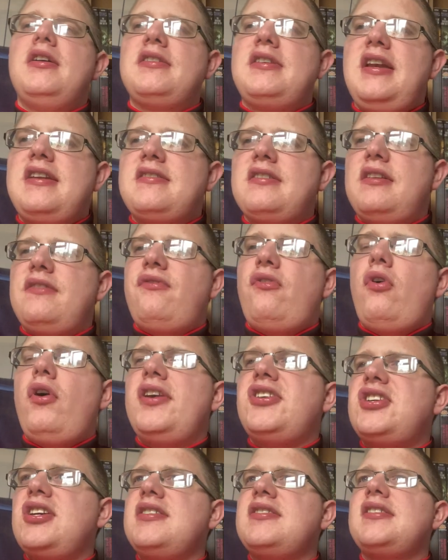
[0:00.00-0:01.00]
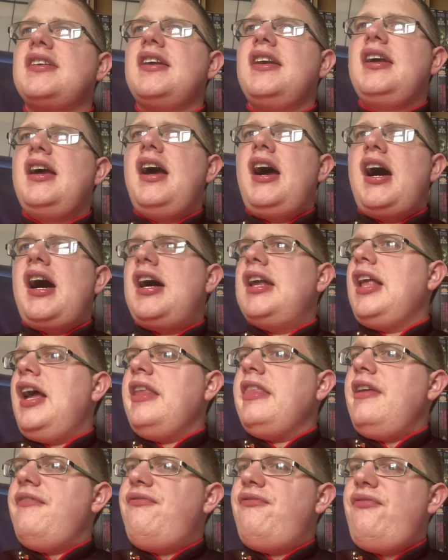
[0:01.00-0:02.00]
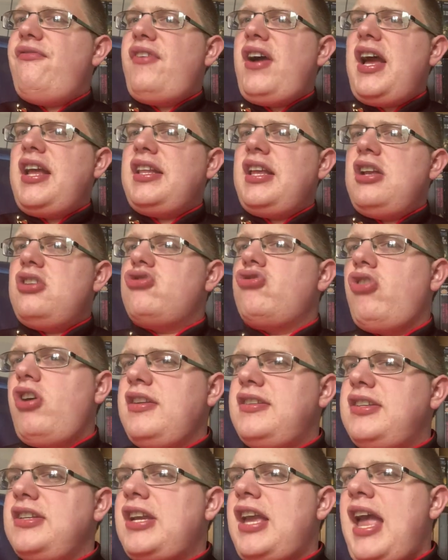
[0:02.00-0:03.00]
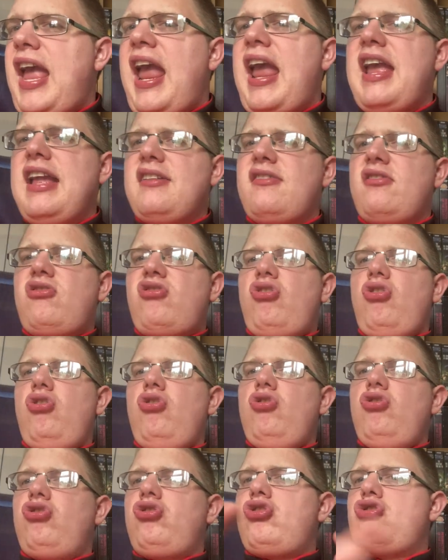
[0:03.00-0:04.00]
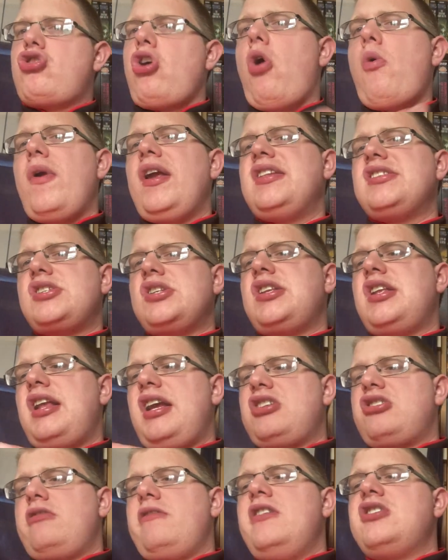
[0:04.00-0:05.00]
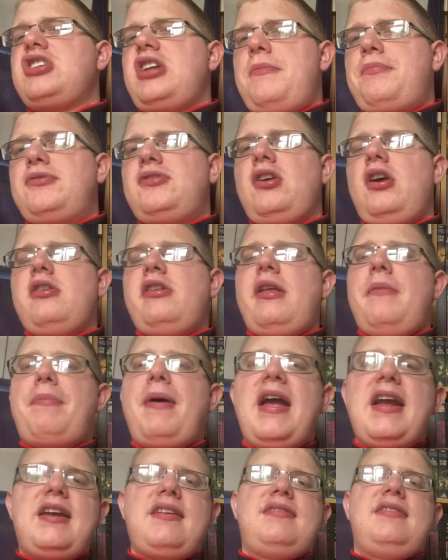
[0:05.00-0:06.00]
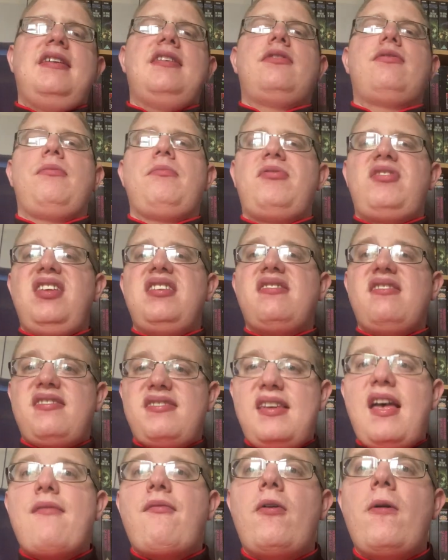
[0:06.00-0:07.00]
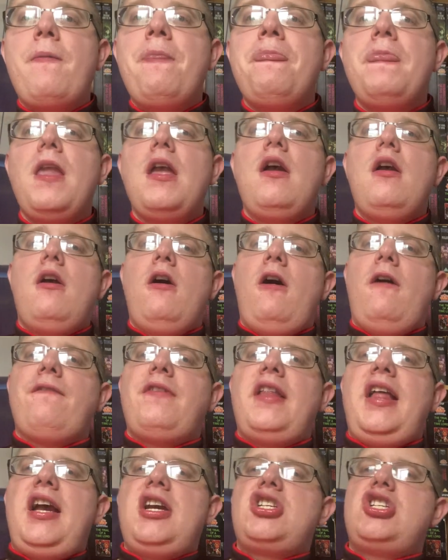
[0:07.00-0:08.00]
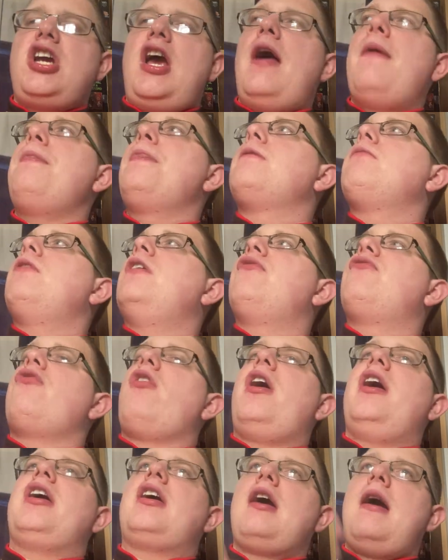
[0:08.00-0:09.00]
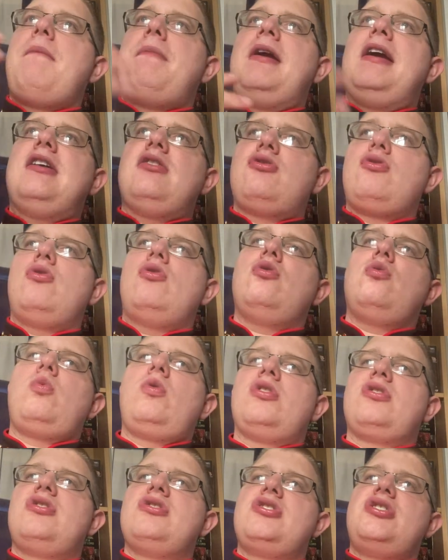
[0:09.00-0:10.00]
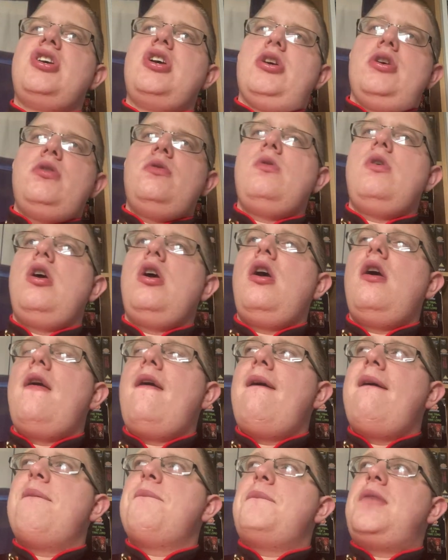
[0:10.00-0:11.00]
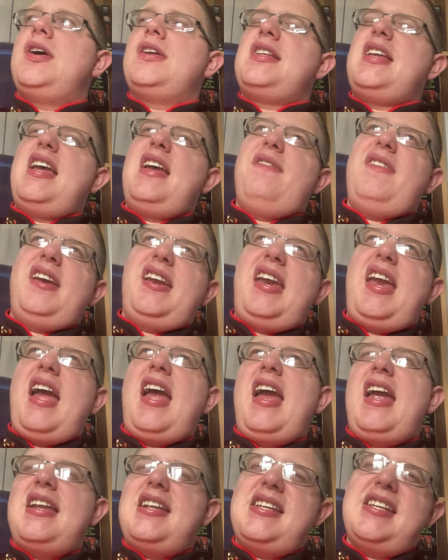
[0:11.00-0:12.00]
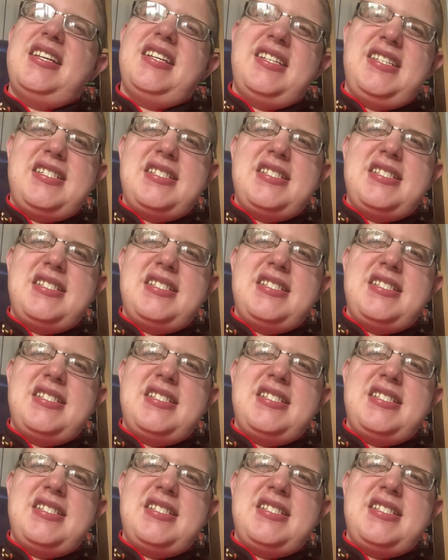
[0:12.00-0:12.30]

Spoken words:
These Are the Voyages. I like the fact they tried to get it to go into the Next Generation episode, the Pegasus from season seven of the Next Gen, with Riker being told what to do. But there again,